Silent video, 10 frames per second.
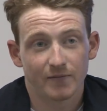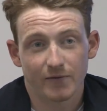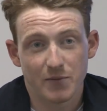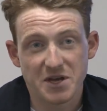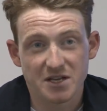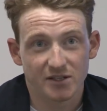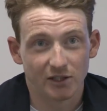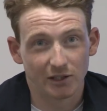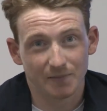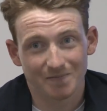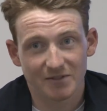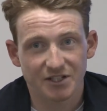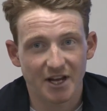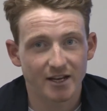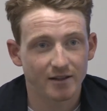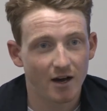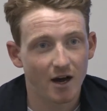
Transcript: for me to stay in the